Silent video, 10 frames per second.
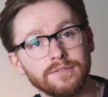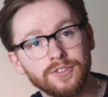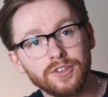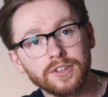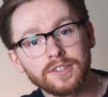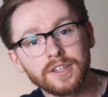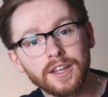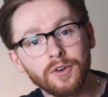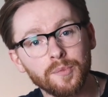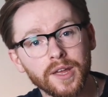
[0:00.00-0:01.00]
just a
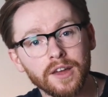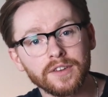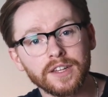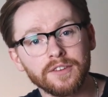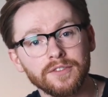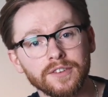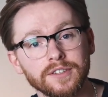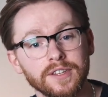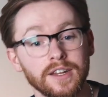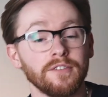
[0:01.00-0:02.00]
little bit of a
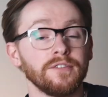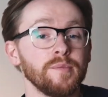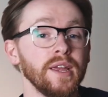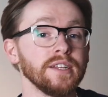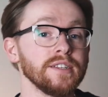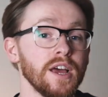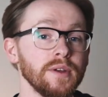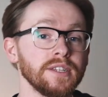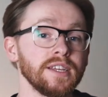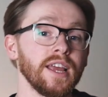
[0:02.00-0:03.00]
difference enough for me to
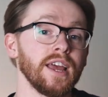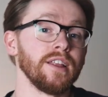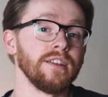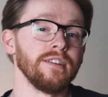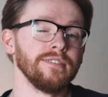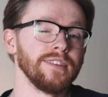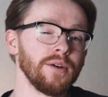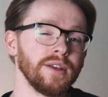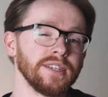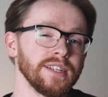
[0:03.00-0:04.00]
notice it and
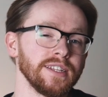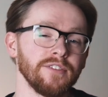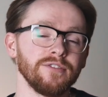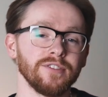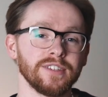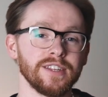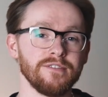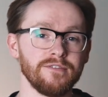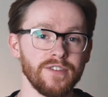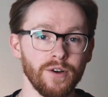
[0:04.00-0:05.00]
notice the difference in
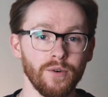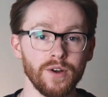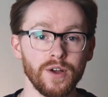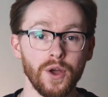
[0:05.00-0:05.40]
the feel.